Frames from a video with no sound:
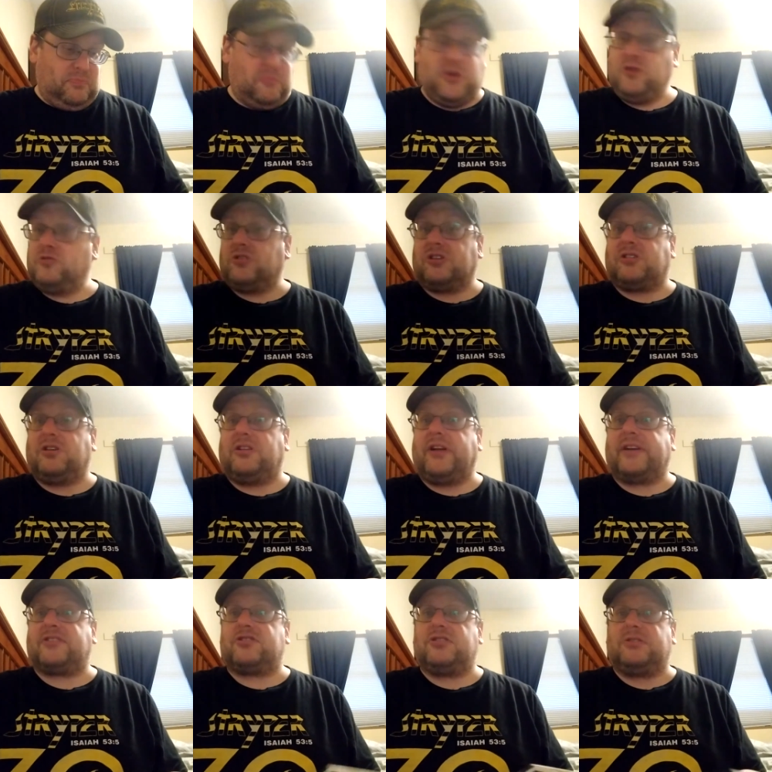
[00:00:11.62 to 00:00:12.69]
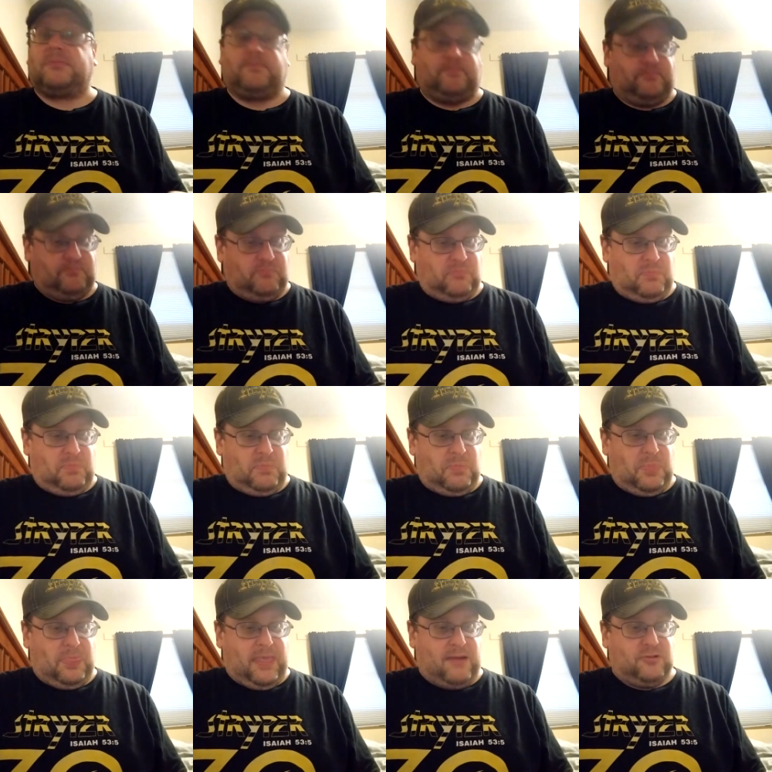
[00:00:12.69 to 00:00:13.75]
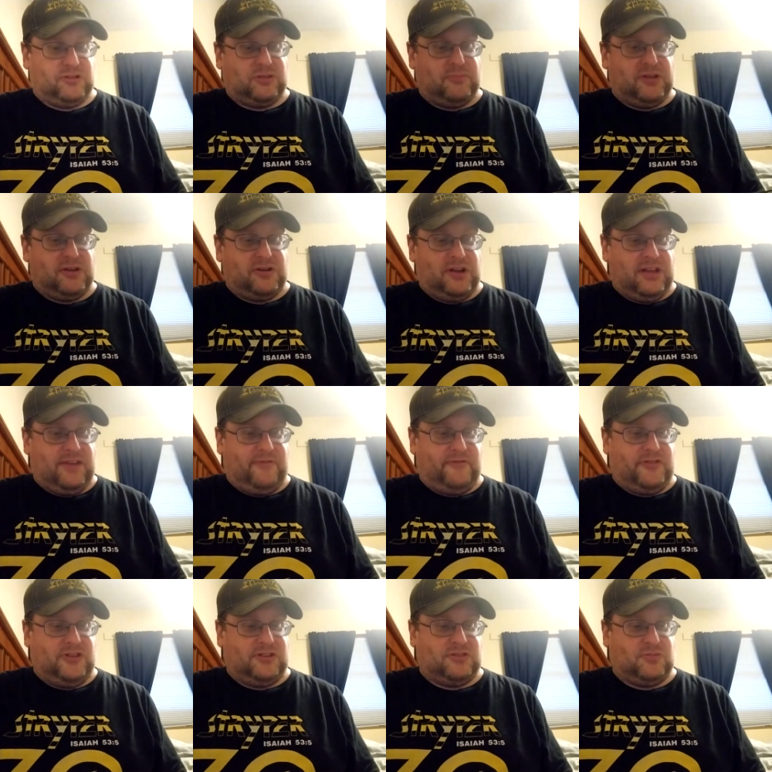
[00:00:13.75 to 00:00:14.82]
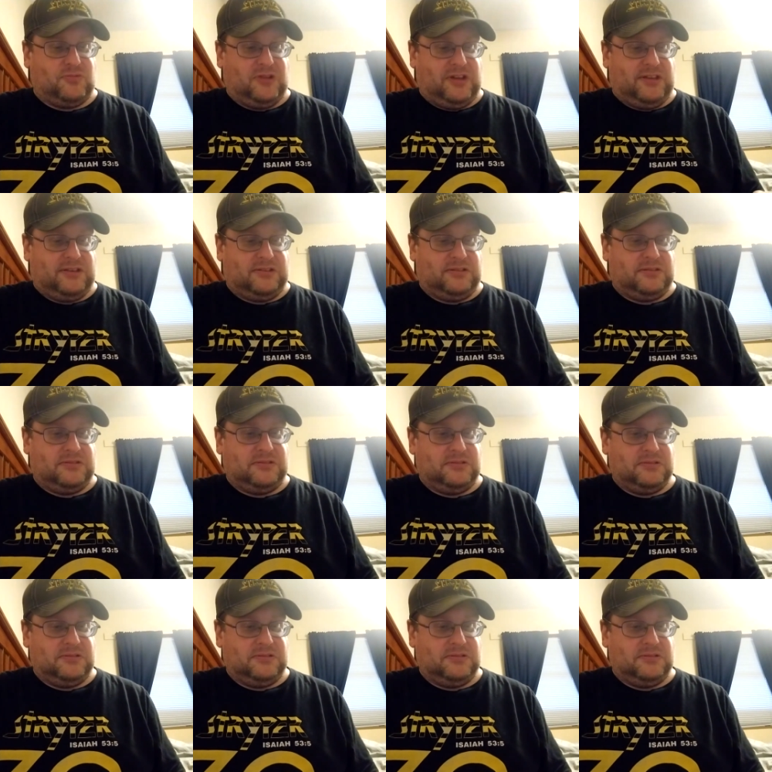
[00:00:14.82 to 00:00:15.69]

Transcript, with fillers: music collection. I was a mere infant when